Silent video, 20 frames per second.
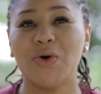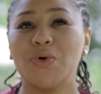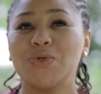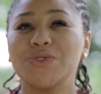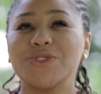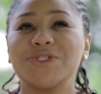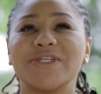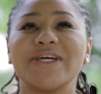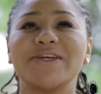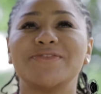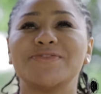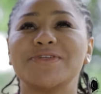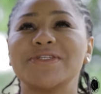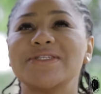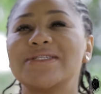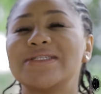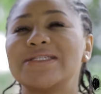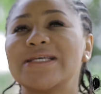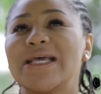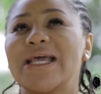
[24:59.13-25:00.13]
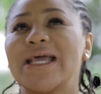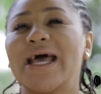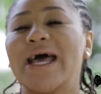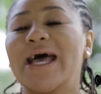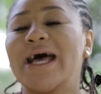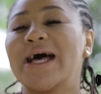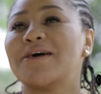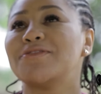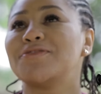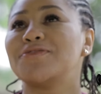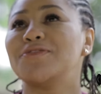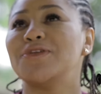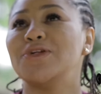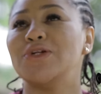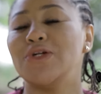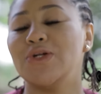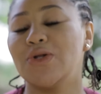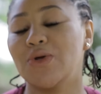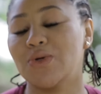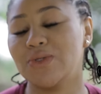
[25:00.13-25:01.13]
Or should I even say I have
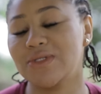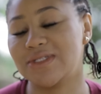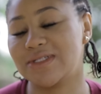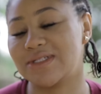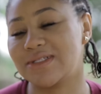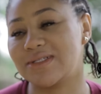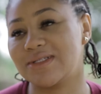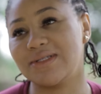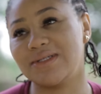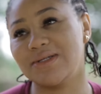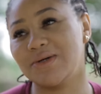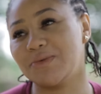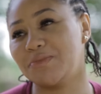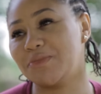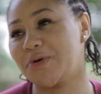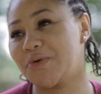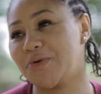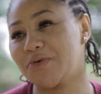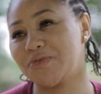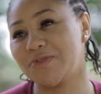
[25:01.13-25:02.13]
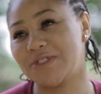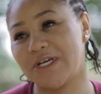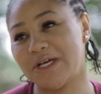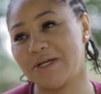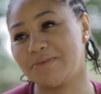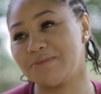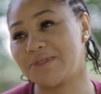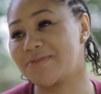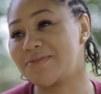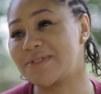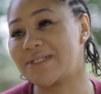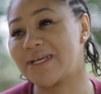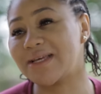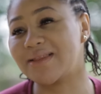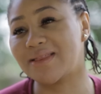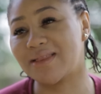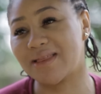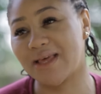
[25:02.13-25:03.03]
lost the number of times I've said